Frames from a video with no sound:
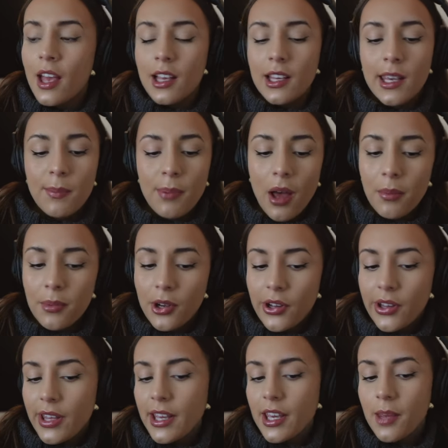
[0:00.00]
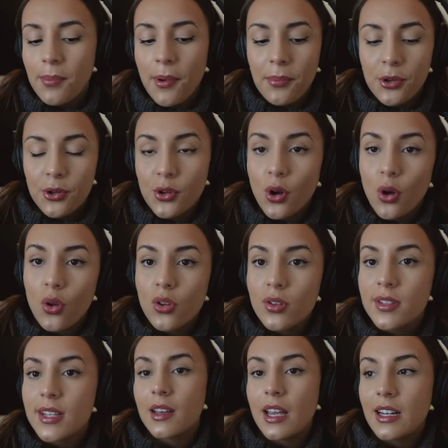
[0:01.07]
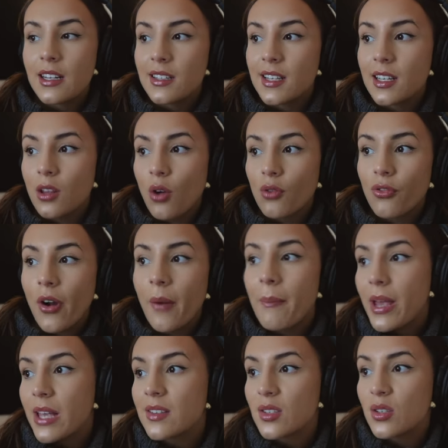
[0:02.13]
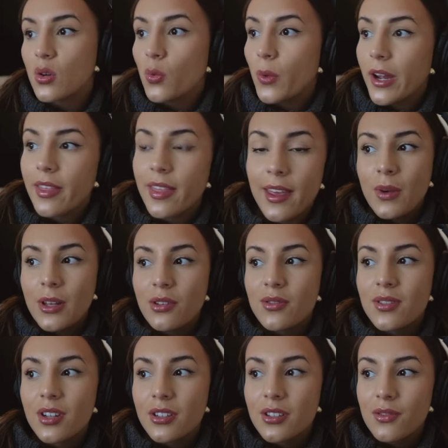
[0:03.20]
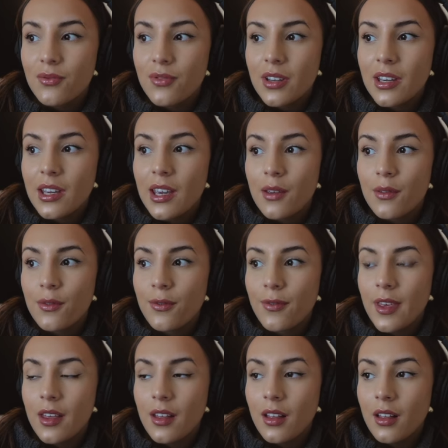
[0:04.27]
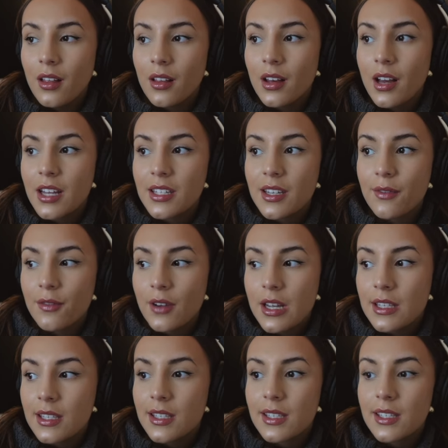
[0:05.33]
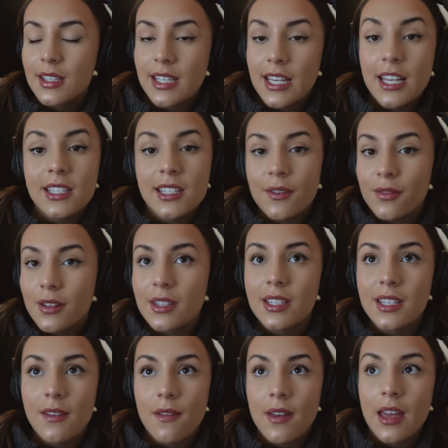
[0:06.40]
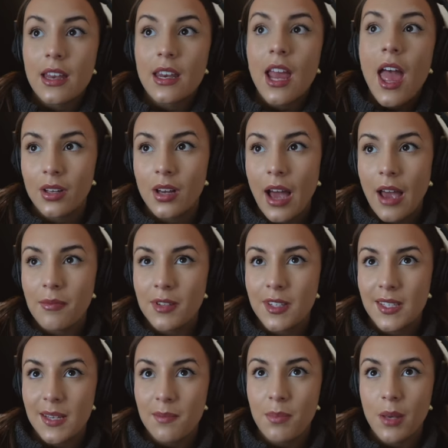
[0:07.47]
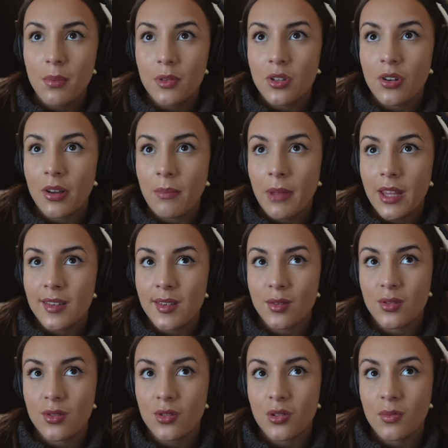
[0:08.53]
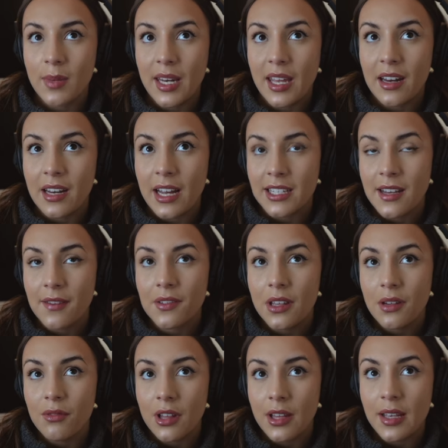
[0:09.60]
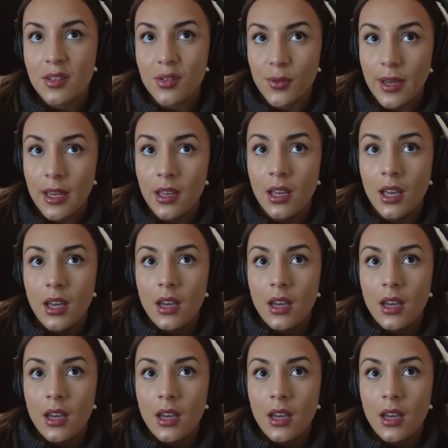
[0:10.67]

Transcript: keep it up, girly, keep up your goals. It is a long run, but it's so worth it when you start to really feel a difference, see a difference, even. I've seen people talking about this on social media, and I definitely relate to it.